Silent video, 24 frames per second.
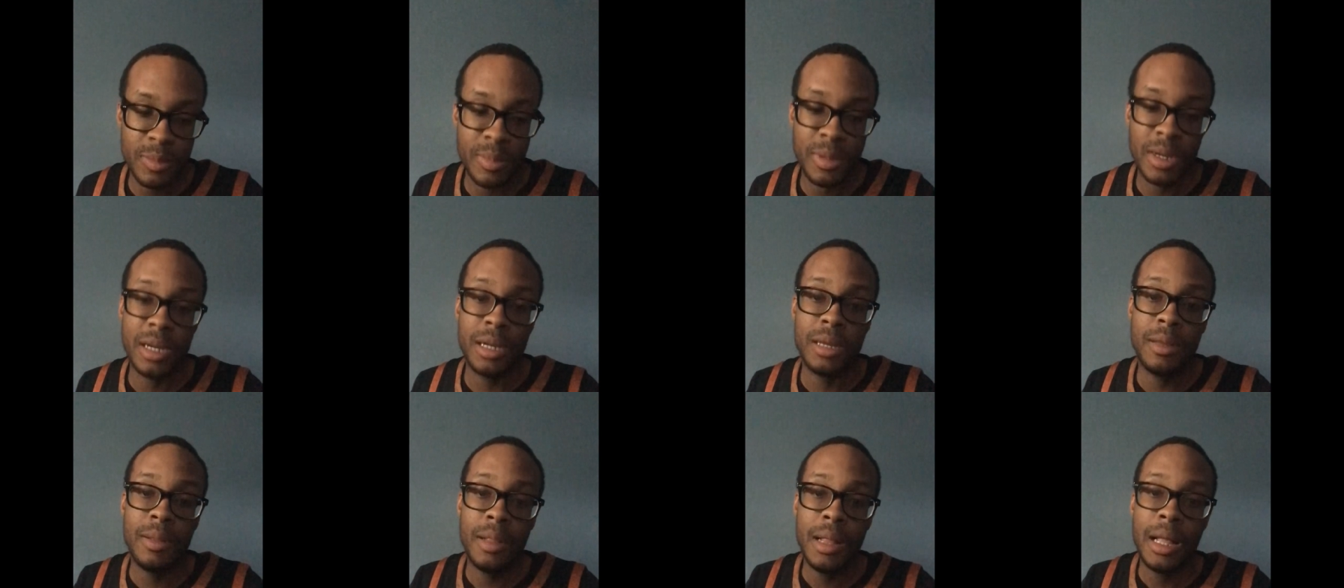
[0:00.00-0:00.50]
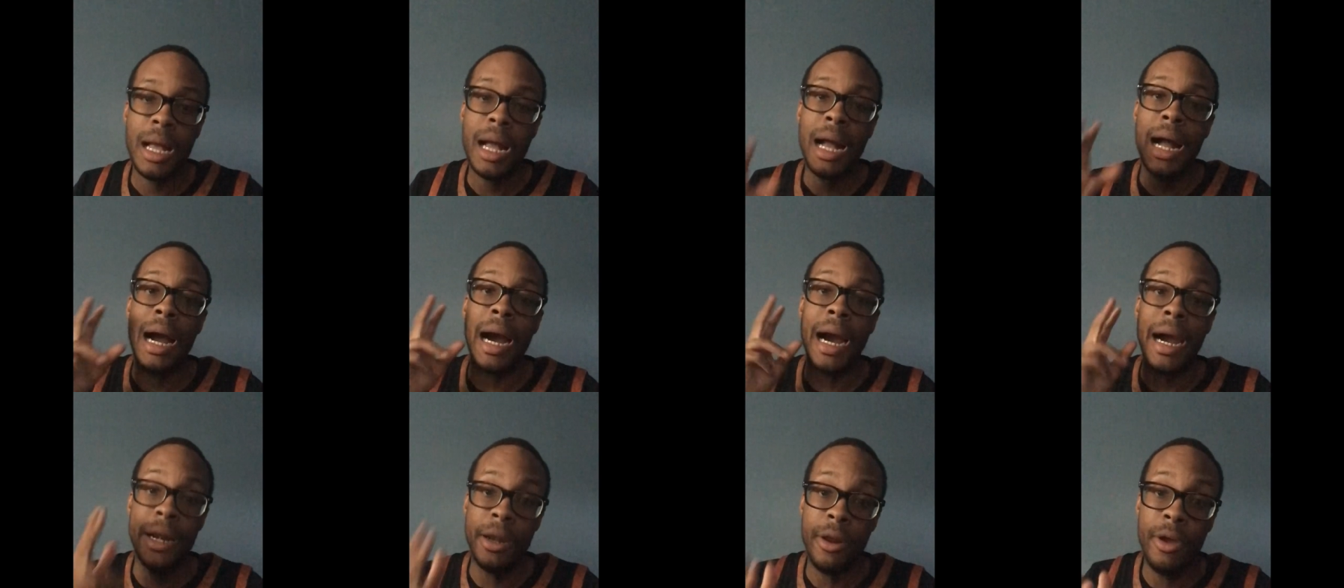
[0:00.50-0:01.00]
But
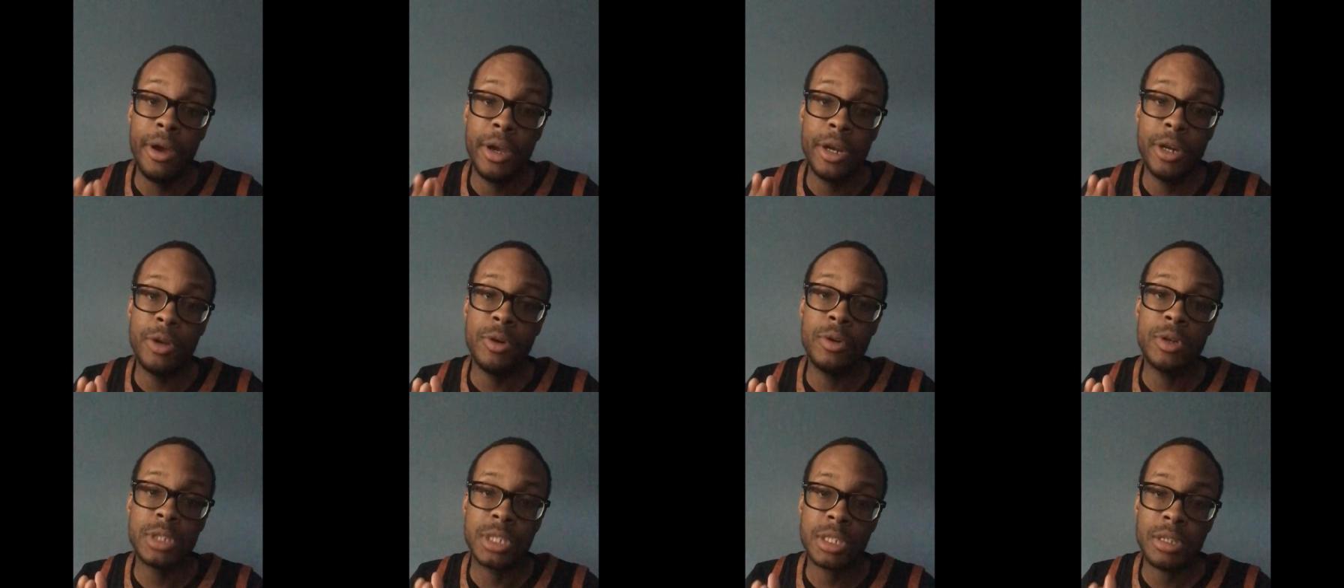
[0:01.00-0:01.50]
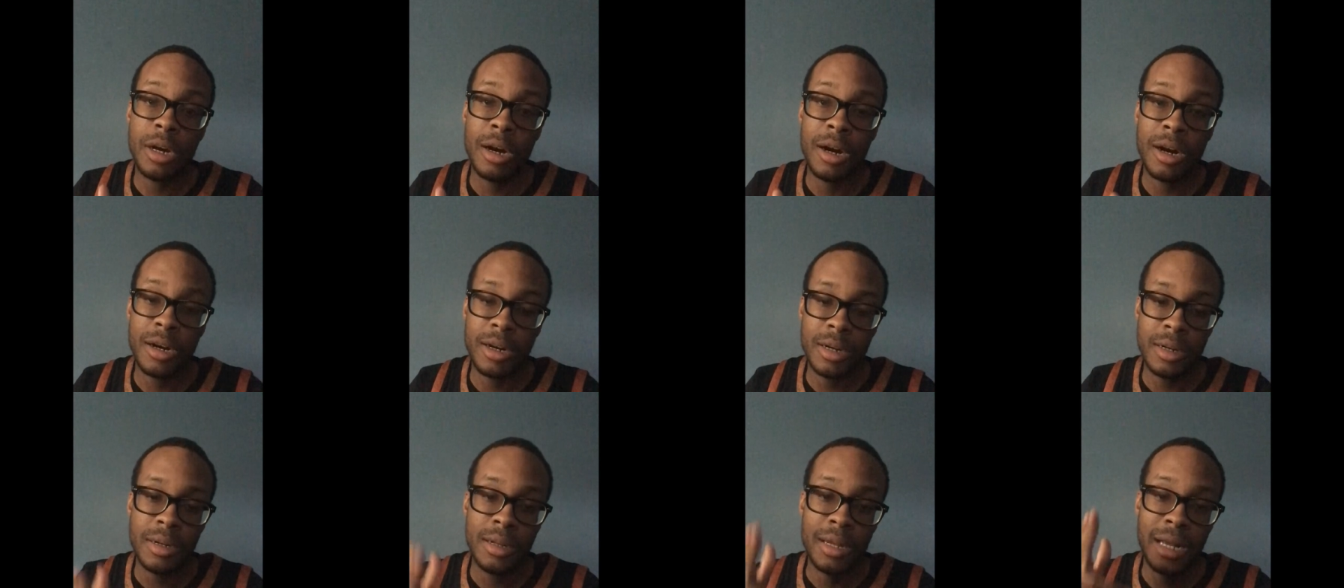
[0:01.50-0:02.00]
I know you can do it,
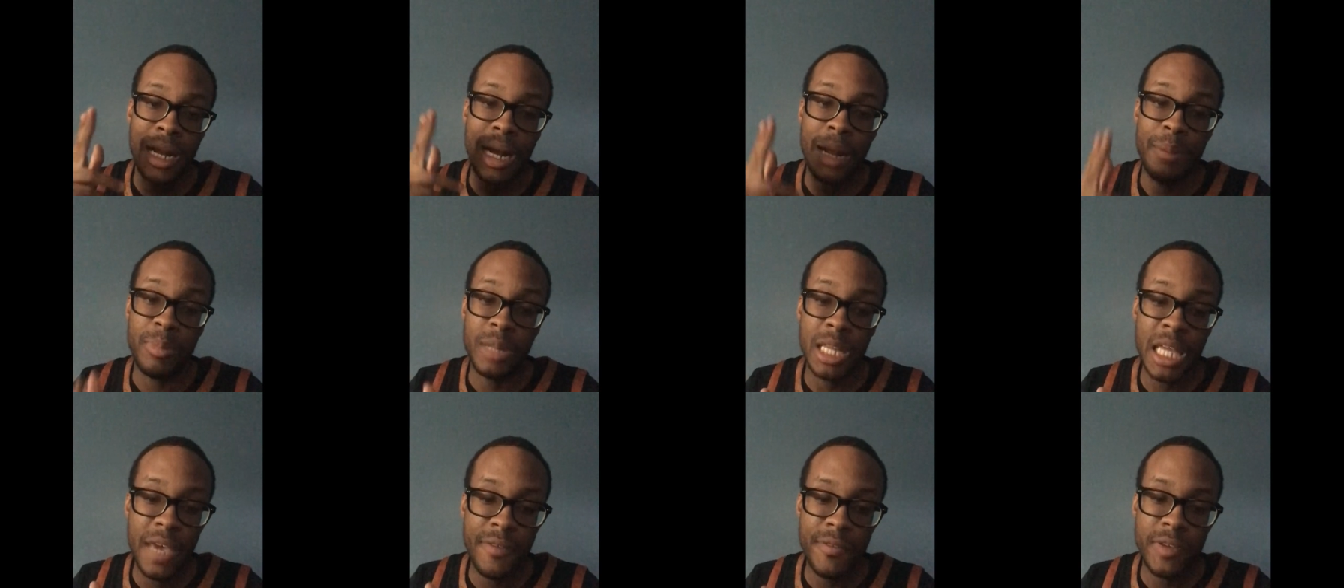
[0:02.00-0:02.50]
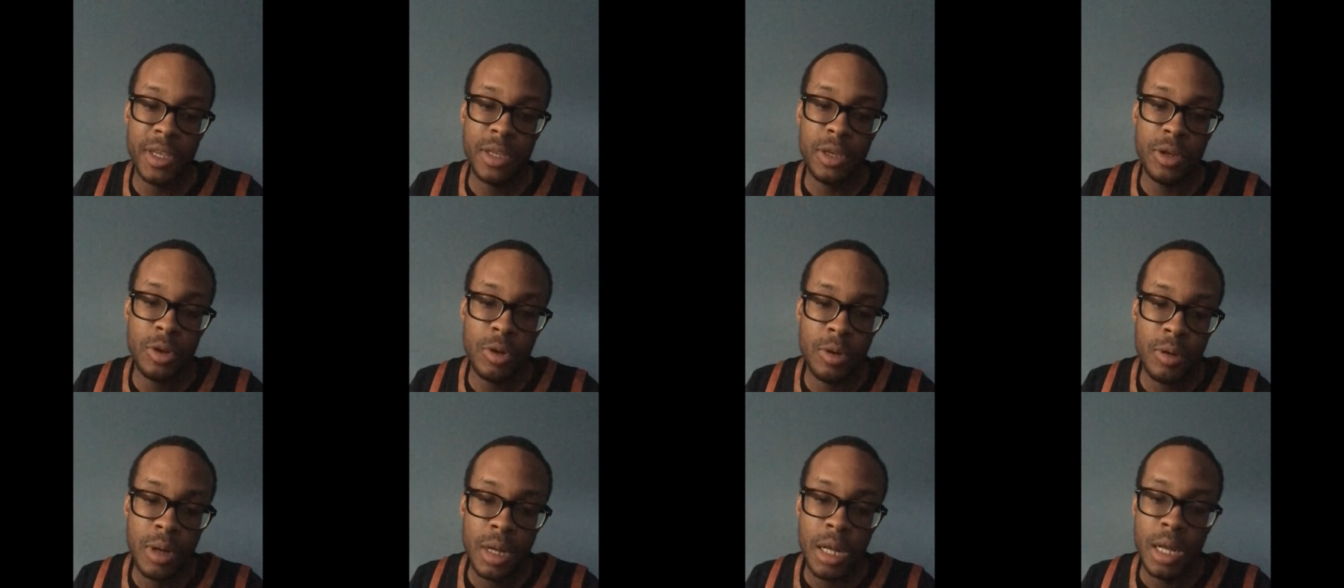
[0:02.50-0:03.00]
Star. I believe in
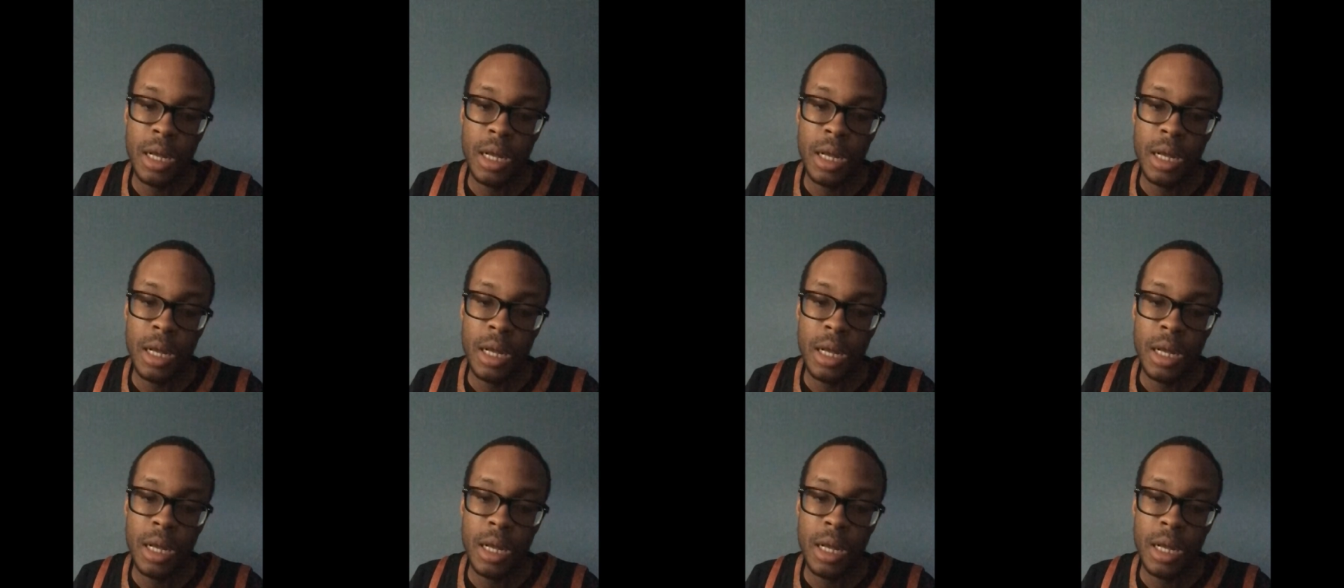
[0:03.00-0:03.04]
you.